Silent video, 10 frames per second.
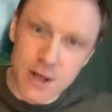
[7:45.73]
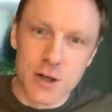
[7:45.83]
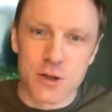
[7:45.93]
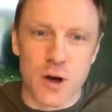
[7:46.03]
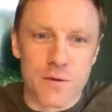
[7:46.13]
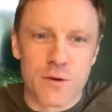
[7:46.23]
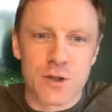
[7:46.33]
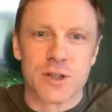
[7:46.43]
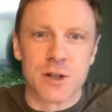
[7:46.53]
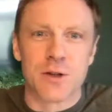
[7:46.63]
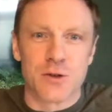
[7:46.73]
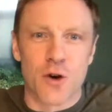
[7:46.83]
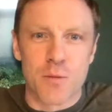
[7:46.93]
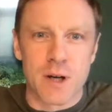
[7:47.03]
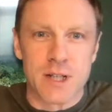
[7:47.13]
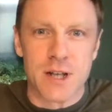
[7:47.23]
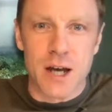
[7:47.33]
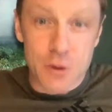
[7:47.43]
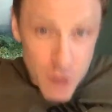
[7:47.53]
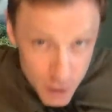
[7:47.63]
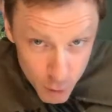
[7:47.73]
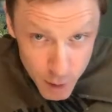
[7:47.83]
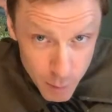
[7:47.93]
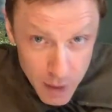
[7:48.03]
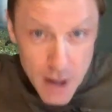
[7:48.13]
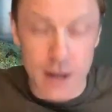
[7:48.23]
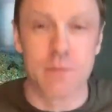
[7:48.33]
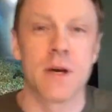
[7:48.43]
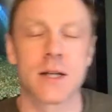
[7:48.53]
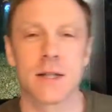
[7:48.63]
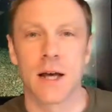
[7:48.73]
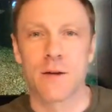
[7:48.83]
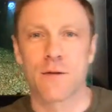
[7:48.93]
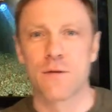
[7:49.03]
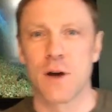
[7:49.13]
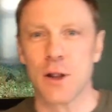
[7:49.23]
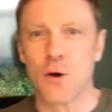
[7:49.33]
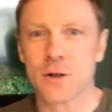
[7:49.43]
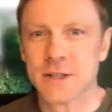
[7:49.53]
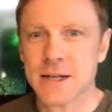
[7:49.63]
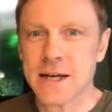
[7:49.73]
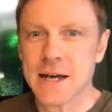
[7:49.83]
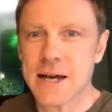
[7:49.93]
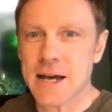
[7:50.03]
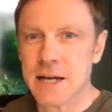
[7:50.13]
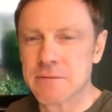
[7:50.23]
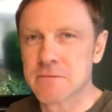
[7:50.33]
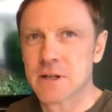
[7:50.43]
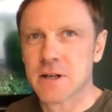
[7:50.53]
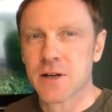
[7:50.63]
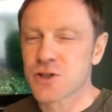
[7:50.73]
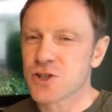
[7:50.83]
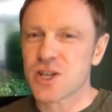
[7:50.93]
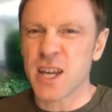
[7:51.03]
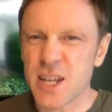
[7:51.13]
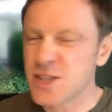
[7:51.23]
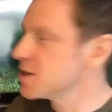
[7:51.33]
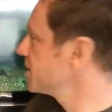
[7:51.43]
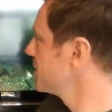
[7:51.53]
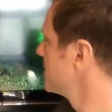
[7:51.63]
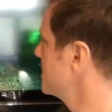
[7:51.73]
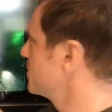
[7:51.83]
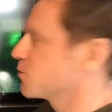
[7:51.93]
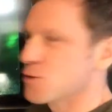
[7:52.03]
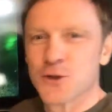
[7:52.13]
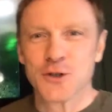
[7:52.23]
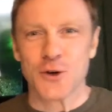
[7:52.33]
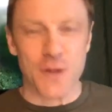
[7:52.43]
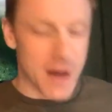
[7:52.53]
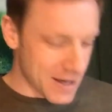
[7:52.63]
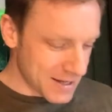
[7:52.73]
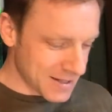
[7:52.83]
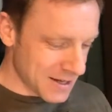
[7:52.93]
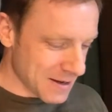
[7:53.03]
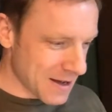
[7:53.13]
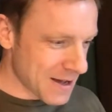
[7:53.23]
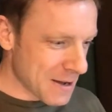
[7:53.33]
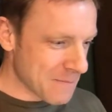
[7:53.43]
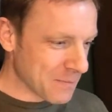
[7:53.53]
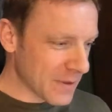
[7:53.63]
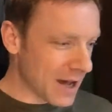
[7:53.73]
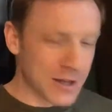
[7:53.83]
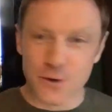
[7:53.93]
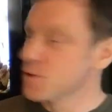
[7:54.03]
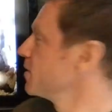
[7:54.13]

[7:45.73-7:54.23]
So having those cylinders on my side rather than on my back makes life a lot, so is it easier? I'm not sure it's all that easy. And you know,